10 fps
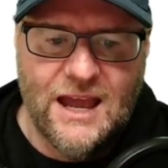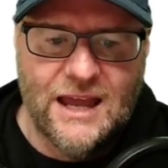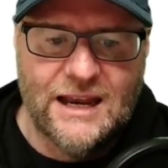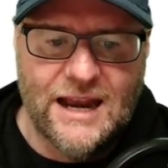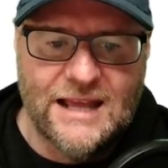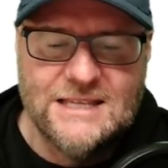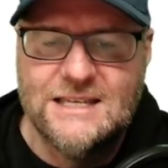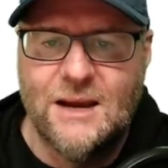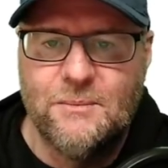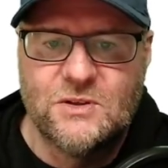and it ends
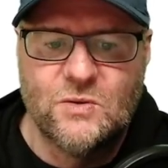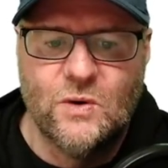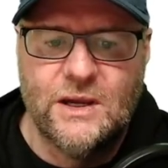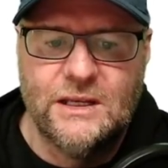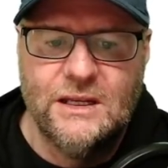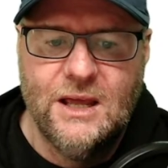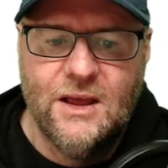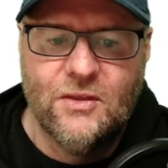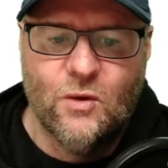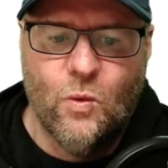up between
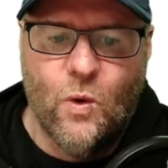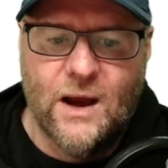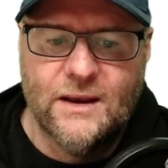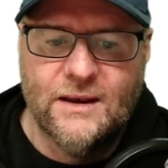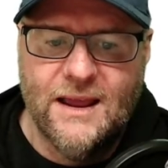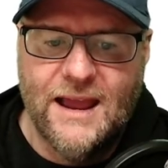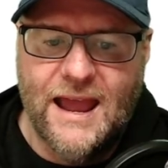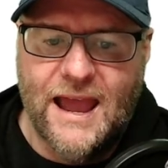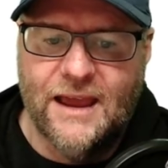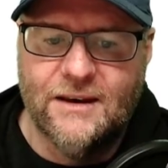the 1
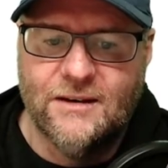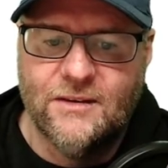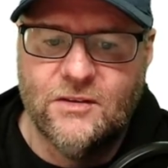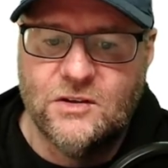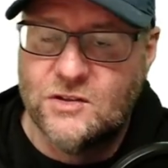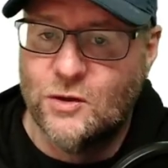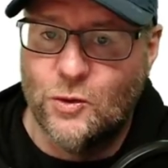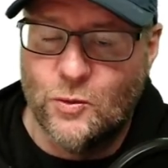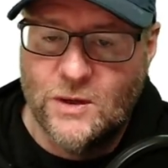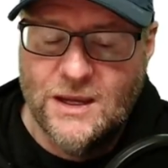and the 2.